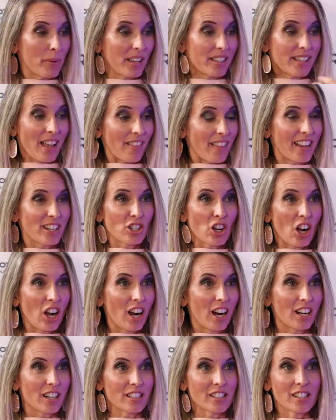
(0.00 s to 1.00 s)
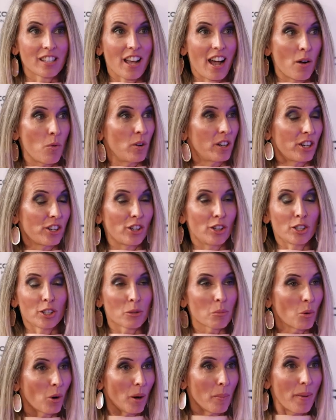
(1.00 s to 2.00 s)
because I liked cars. I wanted to
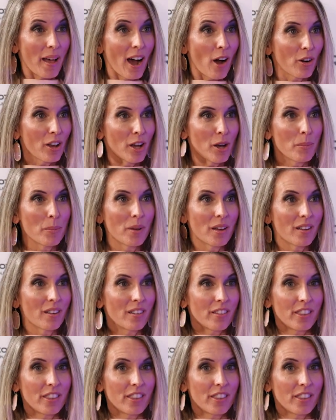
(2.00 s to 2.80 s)
learn more about them.